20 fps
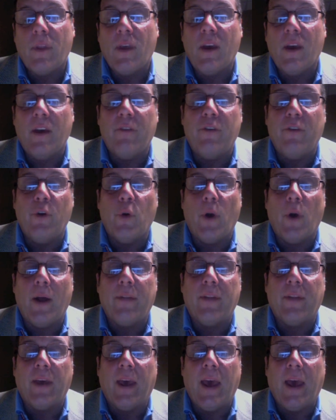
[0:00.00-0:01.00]
If you were
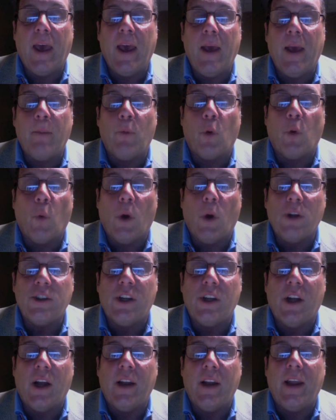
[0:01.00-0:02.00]
at the game or watched
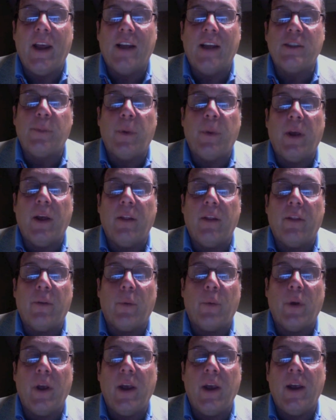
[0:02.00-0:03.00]
it on
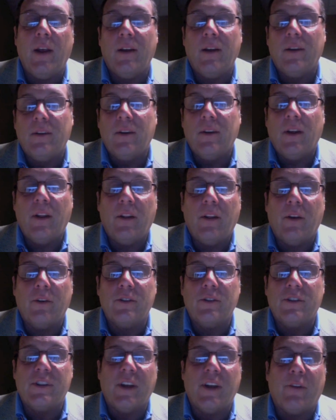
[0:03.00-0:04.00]
ESPN3,
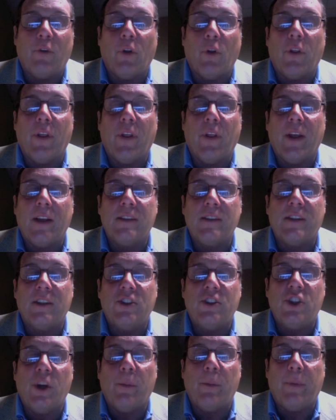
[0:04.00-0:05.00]
there's several things that
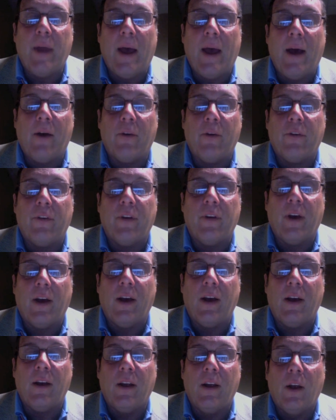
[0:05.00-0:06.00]
jumped out.
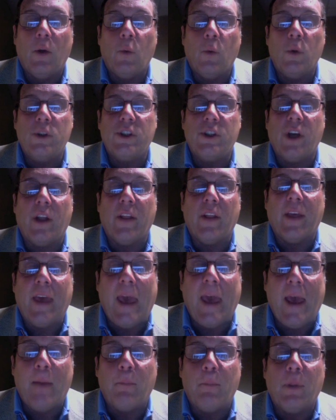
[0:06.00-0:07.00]
We saw the
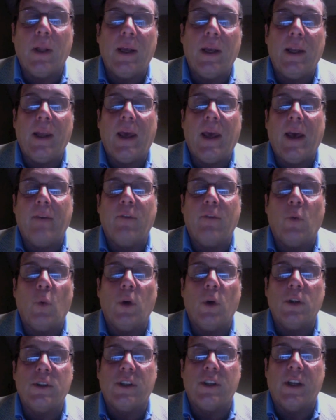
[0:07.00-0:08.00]
gambling Kevin
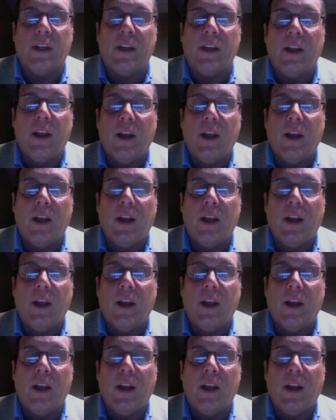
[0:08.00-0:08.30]
Wilson.